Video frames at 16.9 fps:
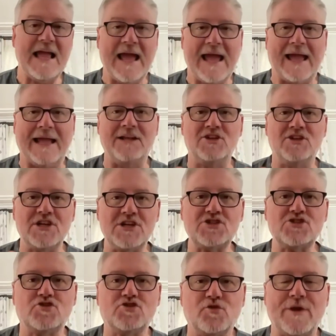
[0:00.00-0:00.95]
And
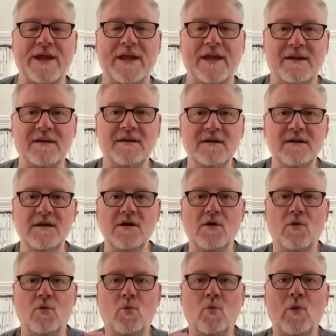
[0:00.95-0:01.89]
just drink
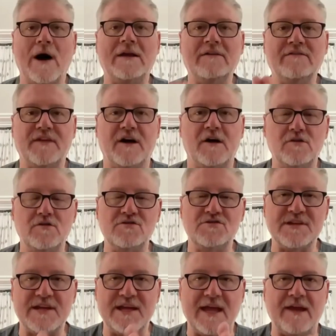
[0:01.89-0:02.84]
one of
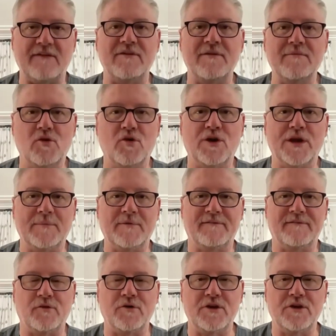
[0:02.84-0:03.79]
those every morning
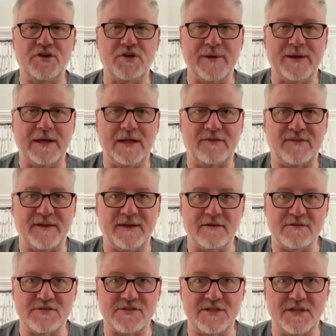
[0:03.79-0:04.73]
before you do
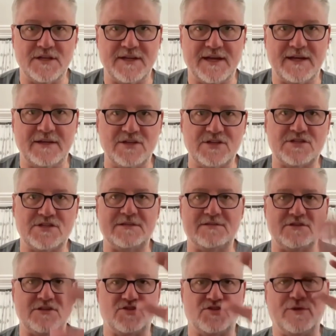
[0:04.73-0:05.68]
anything else in your day.
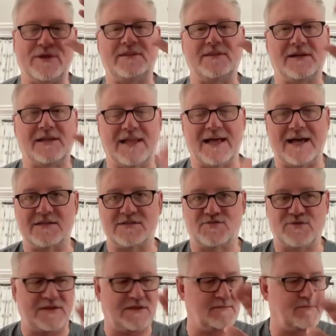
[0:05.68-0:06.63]
Just drink the
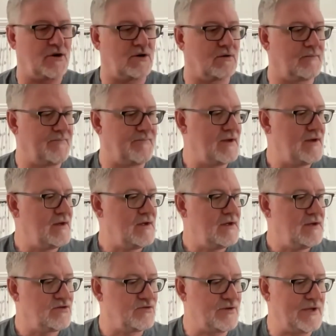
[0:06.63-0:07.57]
glass, drink the bottle,
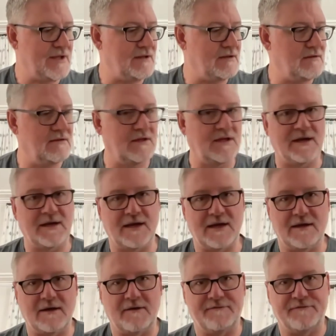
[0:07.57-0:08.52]
drink
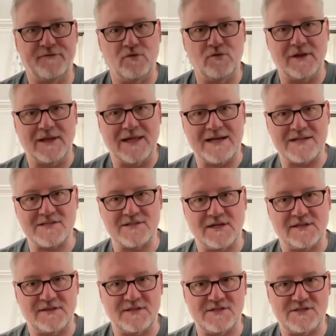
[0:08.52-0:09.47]
a full glass
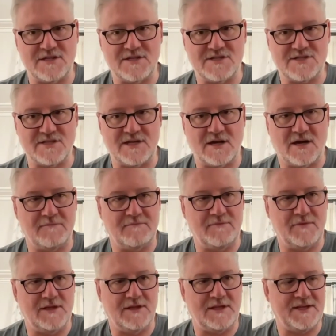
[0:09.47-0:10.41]
like this. You can see
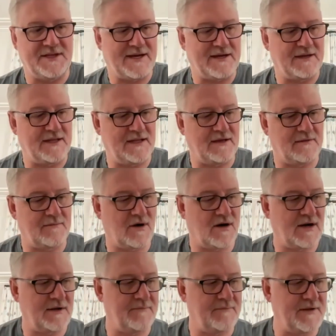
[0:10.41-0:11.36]
I'm nearly done here on
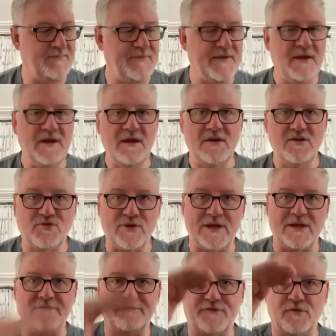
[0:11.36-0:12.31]
mine, but
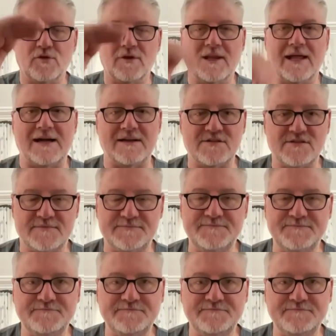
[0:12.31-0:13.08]
drink a full glass.